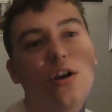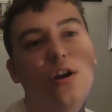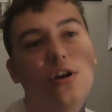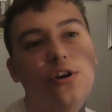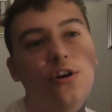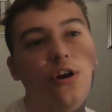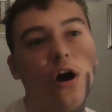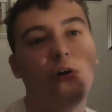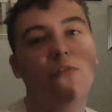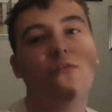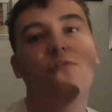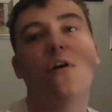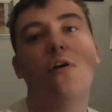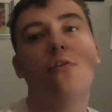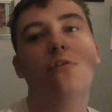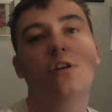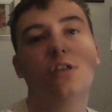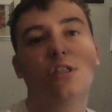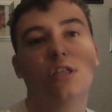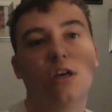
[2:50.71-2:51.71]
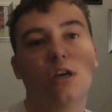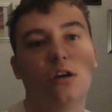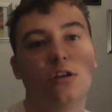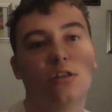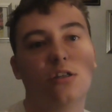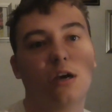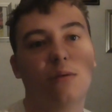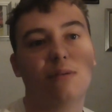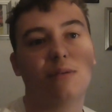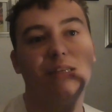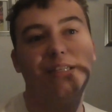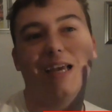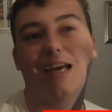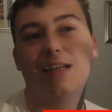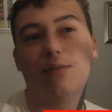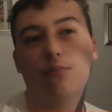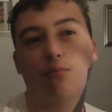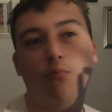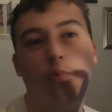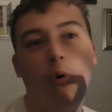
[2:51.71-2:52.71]
not focusing on Thomas
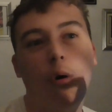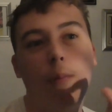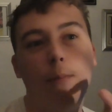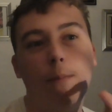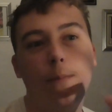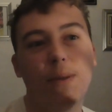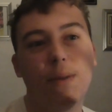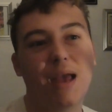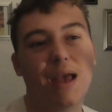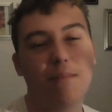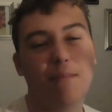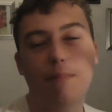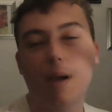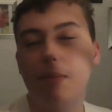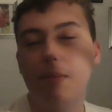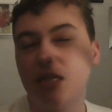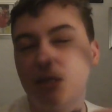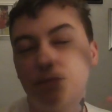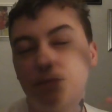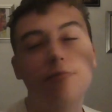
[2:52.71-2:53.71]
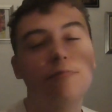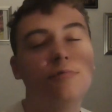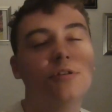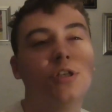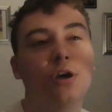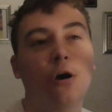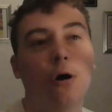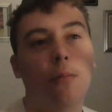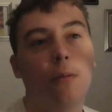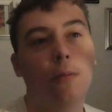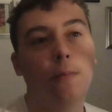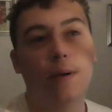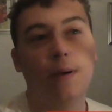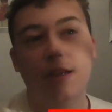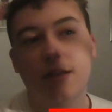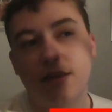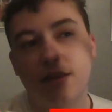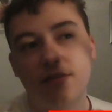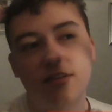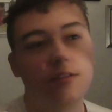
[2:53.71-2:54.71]
Land one bit. Maybe spruce it up a
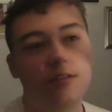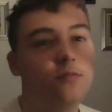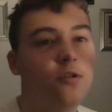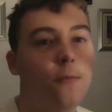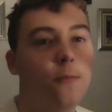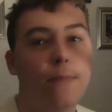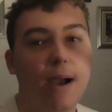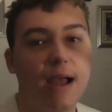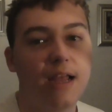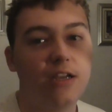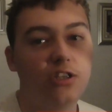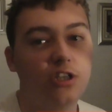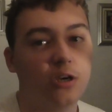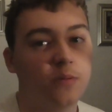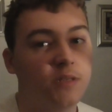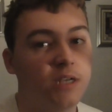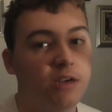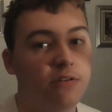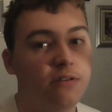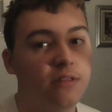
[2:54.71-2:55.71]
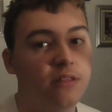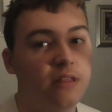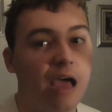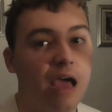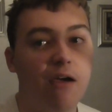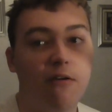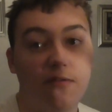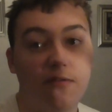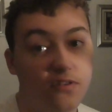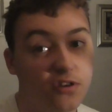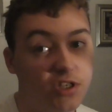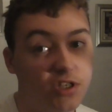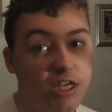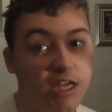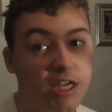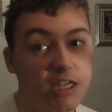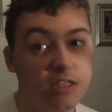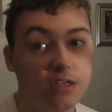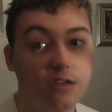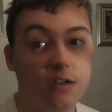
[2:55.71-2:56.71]
bit, give it some new paint jobs here and there every
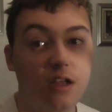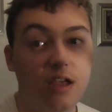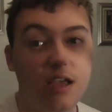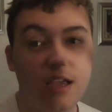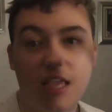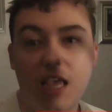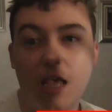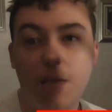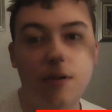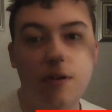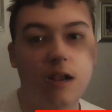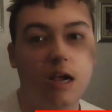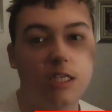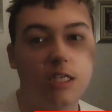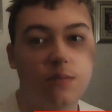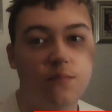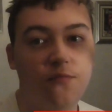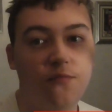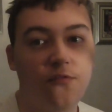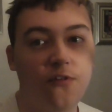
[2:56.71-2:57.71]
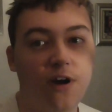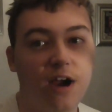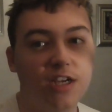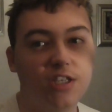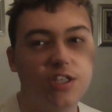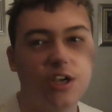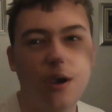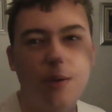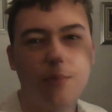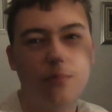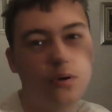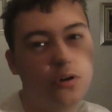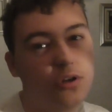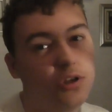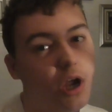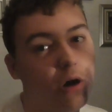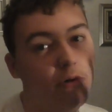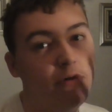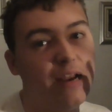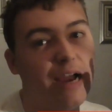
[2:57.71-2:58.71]
season, keep it nice and fresh,
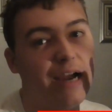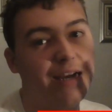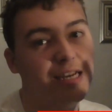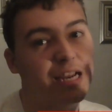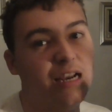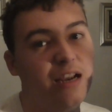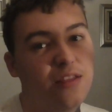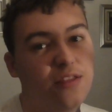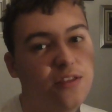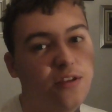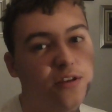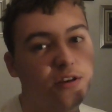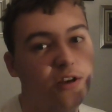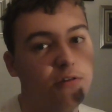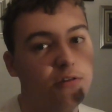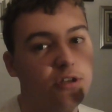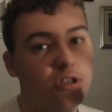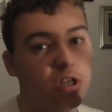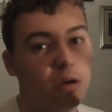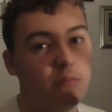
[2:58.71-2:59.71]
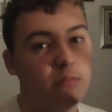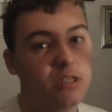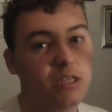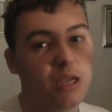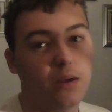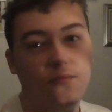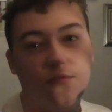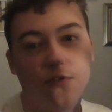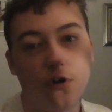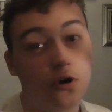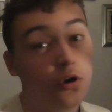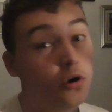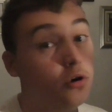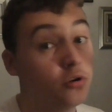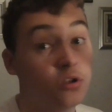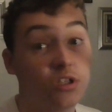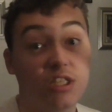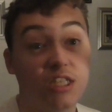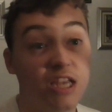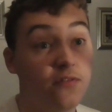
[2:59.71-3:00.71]
but don't add anything new to Thomas Land for a
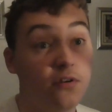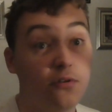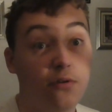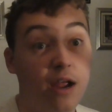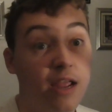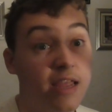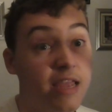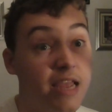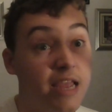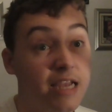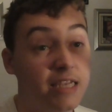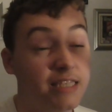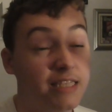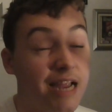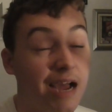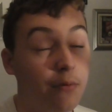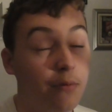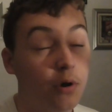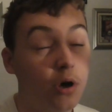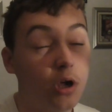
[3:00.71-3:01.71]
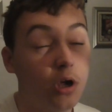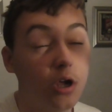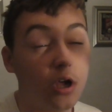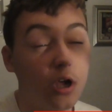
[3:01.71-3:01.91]
good seven or eight years now.